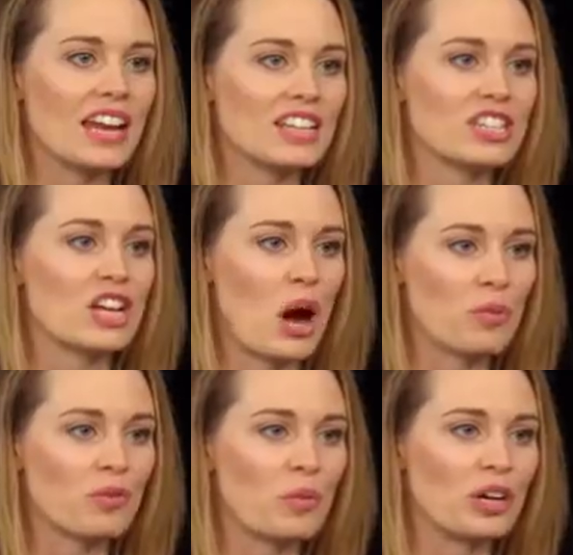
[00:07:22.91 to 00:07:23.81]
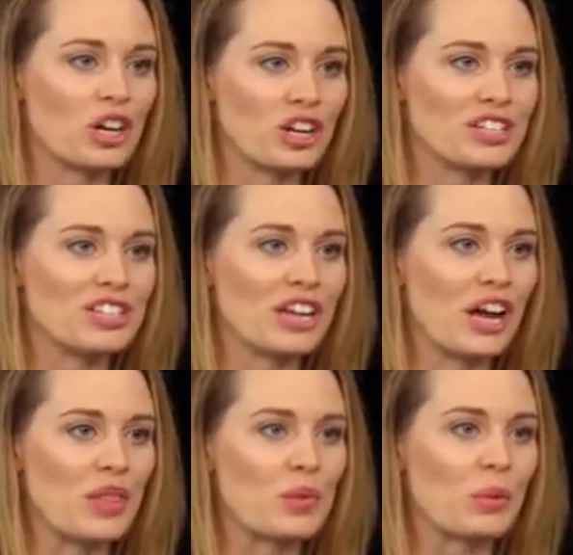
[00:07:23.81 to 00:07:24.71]
is the top performing currency
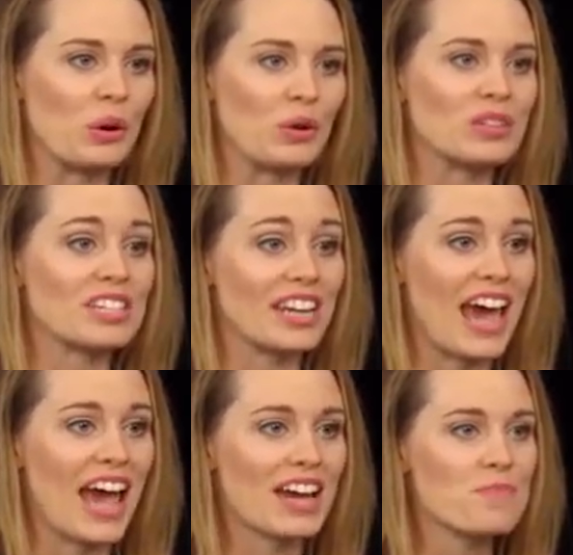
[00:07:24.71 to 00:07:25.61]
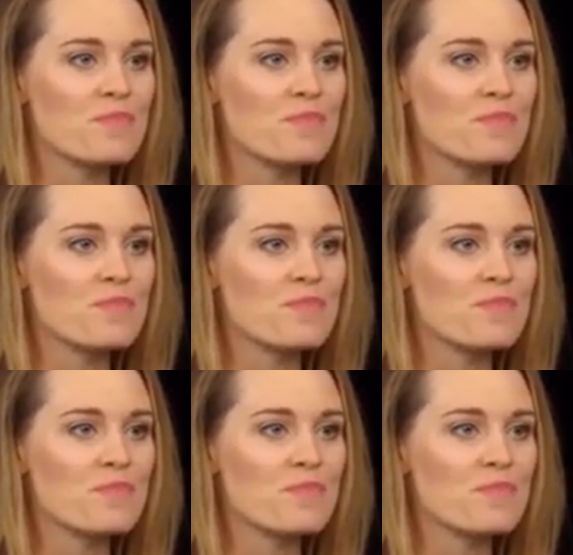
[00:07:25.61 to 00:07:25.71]
in the world today.